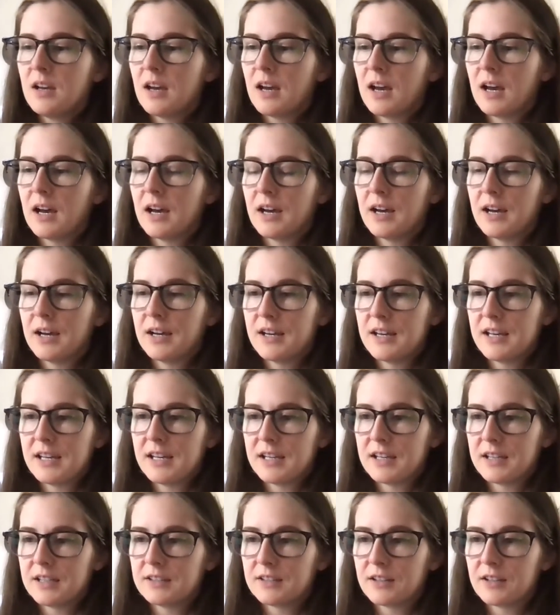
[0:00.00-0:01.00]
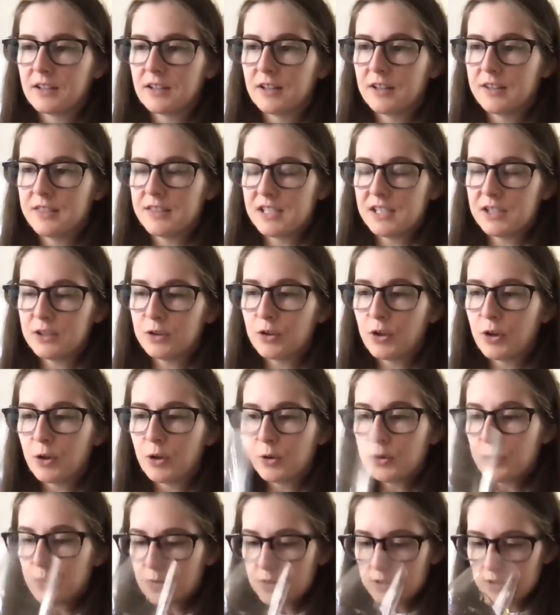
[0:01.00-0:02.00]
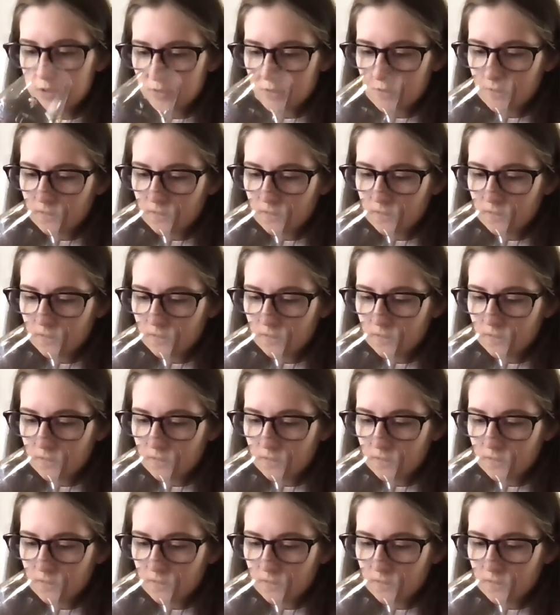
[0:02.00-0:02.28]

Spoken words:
And on the nose,